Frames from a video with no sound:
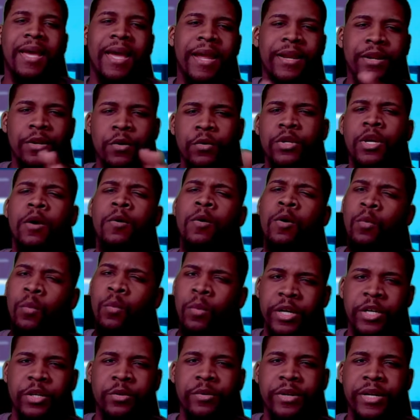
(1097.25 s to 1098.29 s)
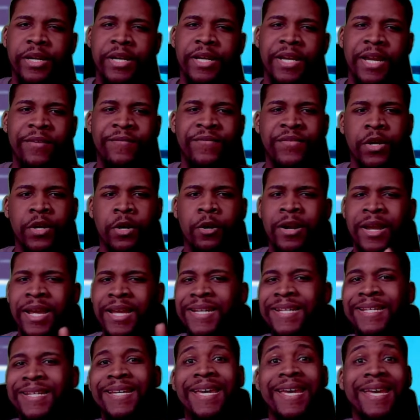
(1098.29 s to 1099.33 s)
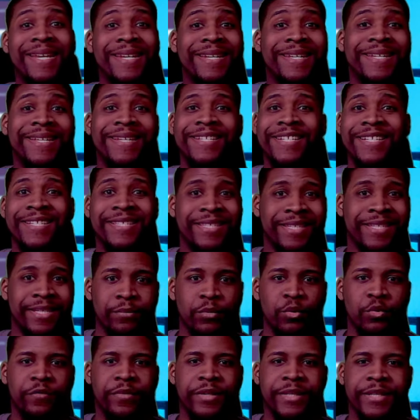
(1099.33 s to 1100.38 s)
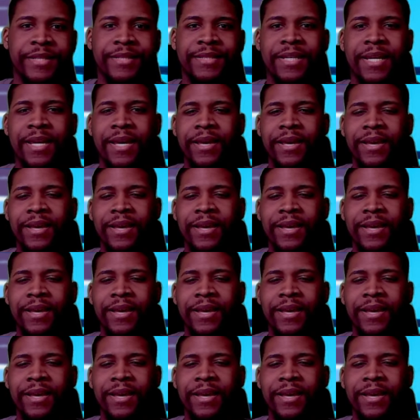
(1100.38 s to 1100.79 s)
I know y'all are wondering if there are any indie Gen Z movies,